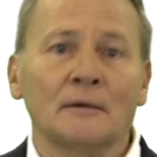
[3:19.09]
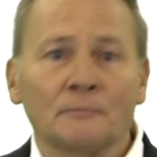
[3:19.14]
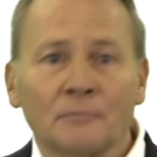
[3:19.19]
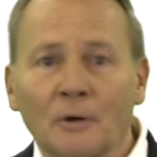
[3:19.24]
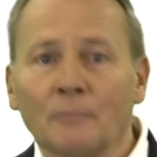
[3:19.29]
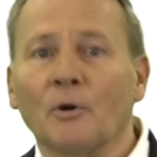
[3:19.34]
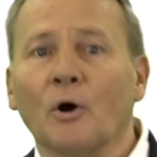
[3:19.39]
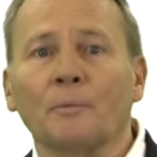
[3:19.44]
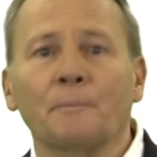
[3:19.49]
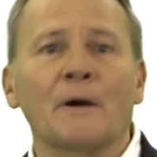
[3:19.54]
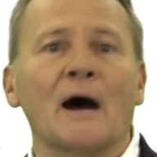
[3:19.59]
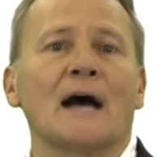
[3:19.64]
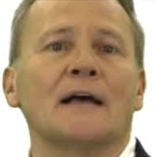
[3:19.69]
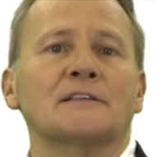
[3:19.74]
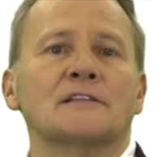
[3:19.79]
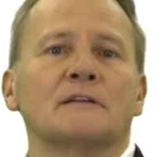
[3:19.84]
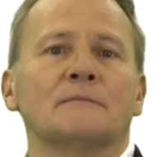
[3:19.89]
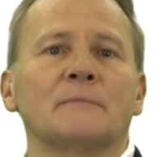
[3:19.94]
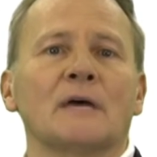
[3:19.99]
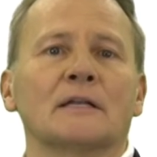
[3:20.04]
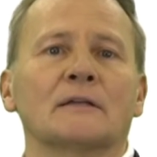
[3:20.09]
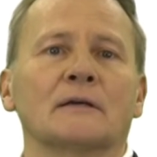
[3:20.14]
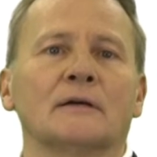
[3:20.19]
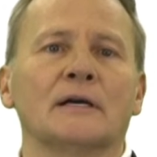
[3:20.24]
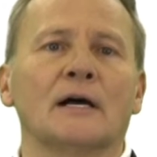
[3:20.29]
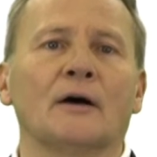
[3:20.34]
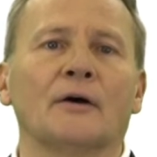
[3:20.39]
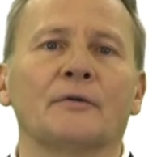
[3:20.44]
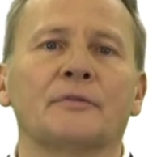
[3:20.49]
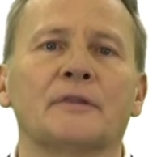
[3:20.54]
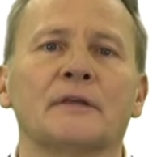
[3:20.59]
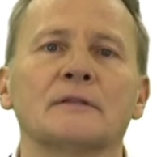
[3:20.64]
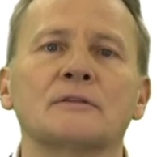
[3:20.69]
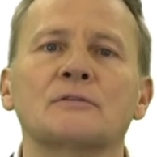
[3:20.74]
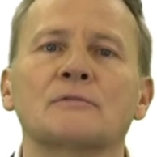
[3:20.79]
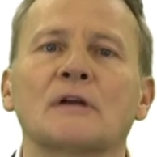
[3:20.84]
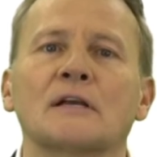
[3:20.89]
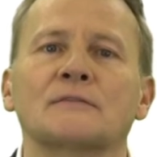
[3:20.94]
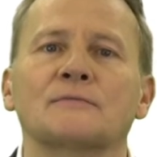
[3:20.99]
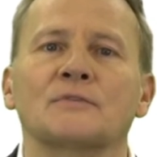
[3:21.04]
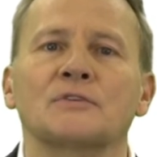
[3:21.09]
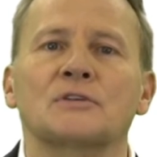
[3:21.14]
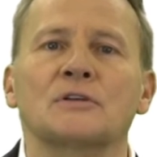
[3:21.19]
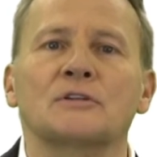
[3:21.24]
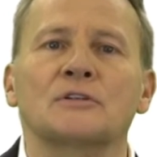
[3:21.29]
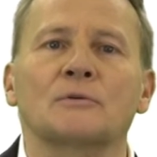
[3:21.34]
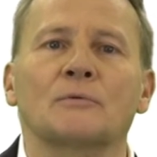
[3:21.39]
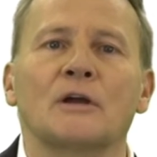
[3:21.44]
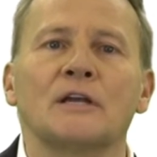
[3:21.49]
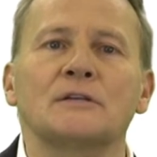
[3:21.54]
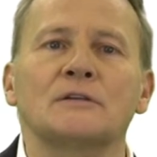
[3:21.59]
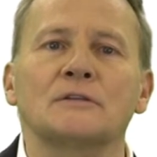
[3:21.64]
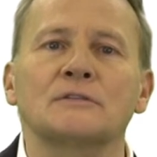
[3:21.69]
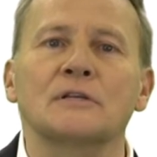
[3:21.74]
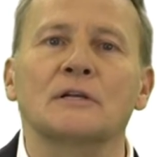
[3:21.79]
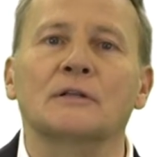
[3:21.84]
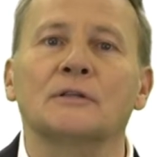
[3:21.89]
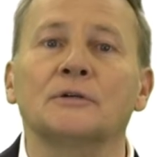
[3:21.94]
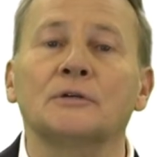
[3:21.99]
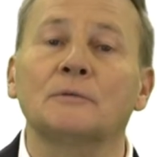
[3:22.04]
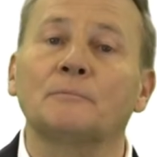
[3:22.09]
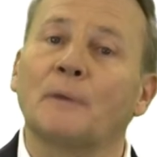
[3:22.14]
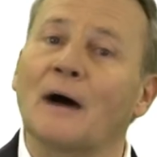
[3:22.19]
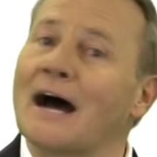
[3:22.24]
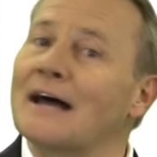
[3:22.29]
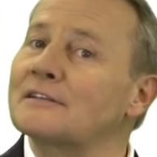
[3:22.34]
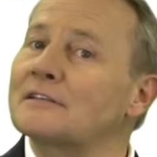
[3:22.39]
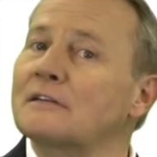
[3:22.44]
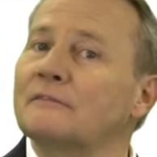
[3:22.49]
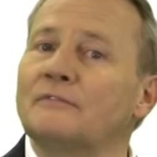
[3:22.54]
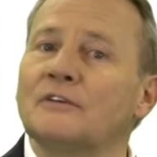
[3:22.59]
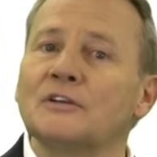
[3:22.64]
promote positive mental health in stressful situations include positive